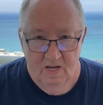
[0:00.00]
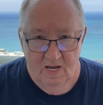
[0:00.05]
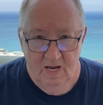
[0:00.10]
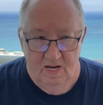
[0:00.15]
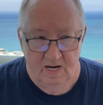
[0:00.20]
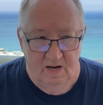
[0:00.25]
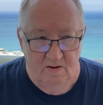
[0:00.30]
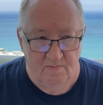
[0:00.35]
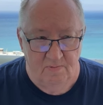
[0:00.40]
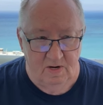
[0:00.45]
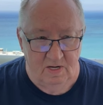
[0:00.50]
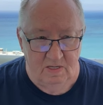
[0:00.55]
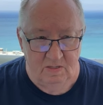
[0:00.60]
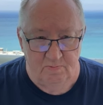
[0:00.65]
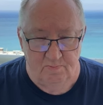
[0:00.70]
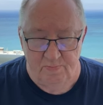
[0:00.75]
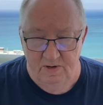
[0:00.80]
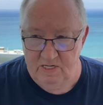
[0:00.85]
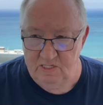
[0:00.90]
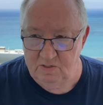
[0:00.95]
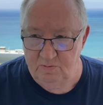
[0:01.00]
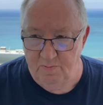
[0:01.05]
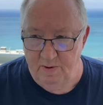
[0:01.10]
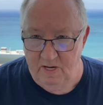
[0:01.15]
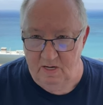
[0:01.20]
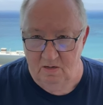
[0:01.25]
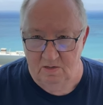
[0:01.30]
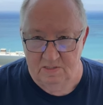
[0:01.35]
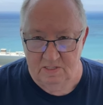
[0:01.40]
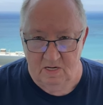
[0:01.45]
and they bring big
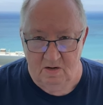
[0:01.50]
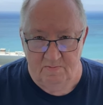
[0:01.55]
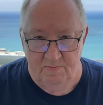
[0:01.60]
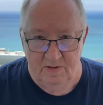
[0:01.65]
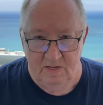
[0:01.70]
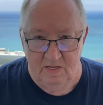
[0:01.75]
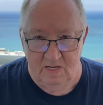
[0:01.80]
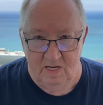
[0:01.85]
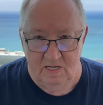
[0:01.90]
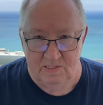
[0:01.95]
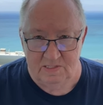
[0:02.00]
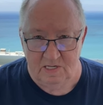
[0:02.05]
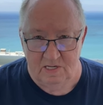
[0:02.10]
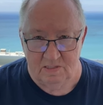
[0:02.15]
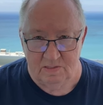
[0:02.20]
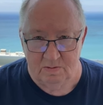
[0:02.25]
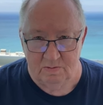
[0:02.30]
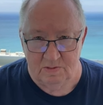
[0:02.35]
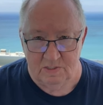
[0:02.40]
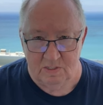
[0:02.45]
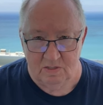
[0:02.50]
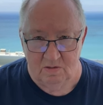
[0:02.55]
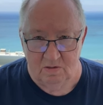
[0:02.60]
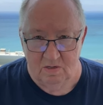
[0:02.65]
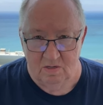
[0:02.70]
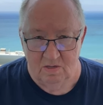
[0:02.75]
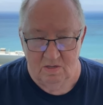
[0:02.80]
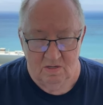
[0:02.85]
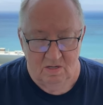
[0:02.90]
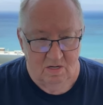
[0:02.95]
speakers and a P A system so
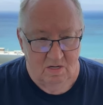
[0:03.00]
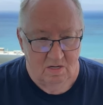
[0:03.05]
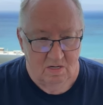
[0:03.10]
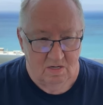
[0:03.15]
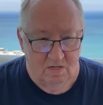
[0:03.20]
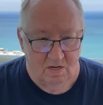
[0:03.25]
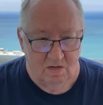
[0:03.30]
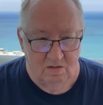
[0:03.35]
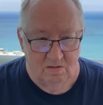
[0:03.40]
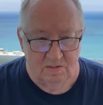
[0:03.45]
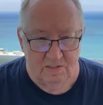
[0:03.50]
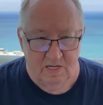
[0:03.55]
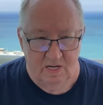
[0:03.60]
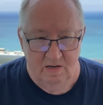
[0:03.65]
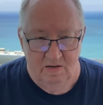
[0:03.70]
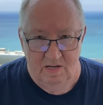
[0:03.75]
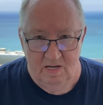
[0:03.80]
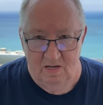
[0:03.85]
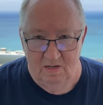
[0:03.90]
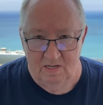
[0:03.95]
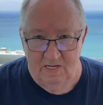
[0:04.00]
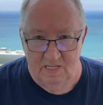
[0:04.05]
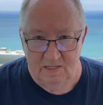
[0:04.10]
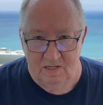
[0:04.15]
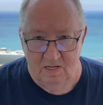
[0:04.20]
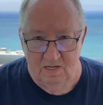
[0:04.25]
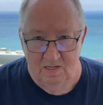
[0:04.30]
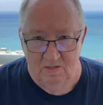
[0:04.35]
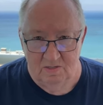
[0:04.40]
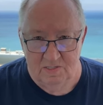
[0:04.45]
the girls can yell at
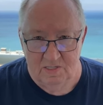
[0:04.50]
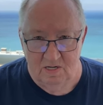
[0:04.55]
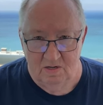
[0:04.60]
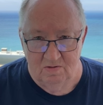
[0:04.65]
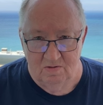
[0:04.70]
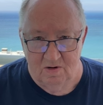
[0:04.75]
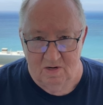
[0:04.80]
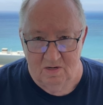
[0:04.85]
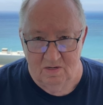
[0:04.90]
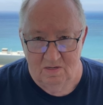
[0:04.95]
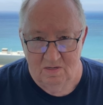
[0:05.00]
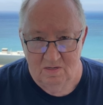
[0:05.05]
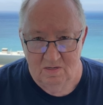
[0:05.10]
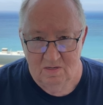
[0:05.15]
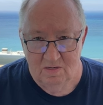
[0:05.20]
the little children.